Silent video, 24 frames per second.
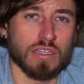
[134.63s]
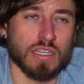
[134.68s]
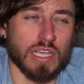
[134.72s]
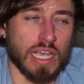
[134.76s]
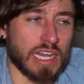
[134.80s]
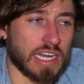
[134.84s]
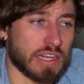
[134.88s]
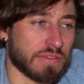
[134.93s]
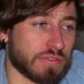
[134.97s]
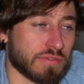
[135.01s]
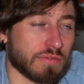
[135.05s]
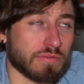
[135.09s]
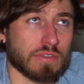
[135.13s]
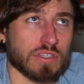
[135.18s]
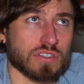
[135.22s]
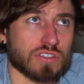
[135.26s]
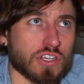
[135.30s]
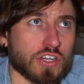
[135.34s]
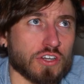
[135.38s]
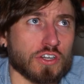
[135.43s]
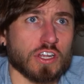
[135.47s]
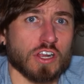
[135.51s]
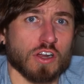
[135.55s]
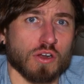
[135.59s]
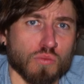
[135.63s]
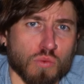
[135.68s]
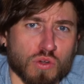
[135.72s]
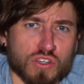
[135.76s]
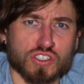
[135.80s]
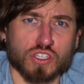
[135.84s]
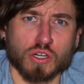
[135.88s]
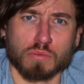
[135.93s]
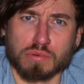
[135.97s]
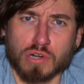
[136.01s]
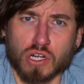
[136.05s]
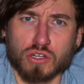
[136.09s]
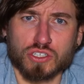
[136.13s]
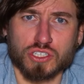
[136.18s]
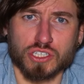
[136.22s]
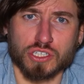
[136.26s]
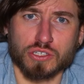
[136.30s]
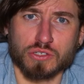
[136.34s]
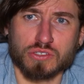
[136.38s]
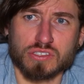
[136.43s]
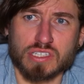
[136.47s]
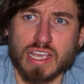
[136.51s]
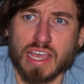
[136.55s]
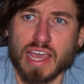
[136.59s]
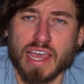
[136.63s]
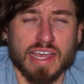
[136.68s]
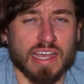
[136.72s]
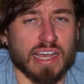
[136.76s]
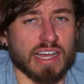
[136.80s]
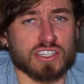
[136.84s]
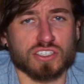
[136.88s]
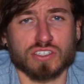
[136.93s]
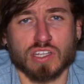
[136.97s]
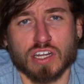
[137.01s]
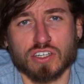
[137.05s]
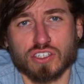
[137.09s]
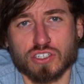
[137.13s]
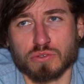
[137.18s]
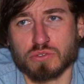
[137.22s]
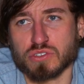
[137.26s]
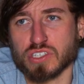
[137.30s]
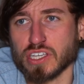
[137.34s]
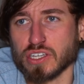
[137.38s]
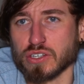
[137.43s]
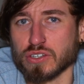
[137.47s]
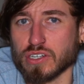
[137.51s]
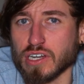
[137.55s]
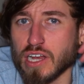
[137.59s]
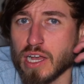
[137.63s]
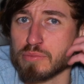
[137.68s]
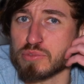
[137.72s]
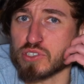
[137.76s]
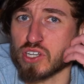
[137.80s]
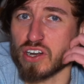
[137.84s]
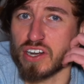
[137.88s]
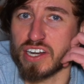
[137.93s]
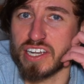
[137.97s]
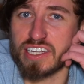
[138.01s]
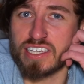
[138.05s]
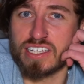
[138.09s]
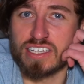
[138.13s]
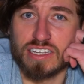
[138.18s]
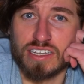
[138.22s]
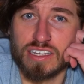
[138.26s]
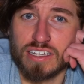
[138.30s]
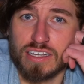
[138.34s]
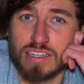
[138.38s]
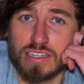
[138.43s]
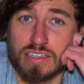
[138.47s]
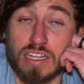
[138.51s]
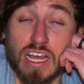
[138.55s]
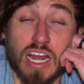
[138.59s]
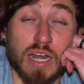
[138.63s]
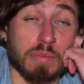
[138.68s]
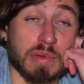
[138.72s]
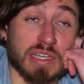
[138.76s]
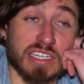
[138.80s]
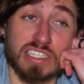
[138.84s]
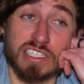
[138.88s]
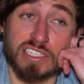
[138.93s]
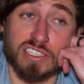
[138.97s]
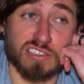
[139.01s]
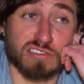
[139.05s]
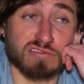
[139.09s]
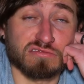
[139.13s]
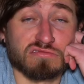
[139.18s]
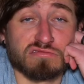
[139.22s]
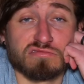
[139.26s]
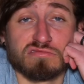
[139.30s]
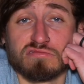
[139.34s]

And if the security guard was to approach you, you say, hey, I just thought she was cute. I'm sorry. Not a big deal.